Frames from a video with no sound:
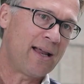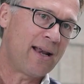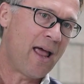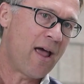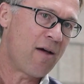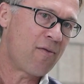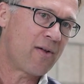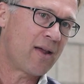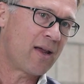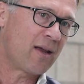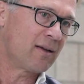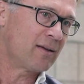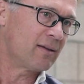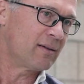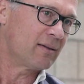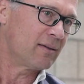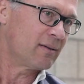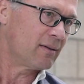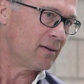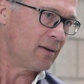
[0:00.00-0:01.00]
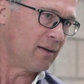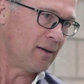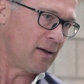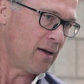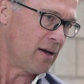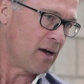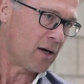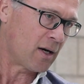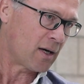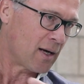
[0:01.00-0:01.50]
having
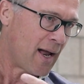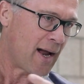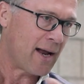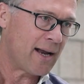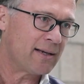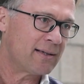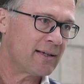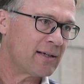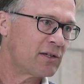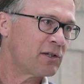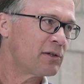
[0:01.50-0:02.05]
a client as a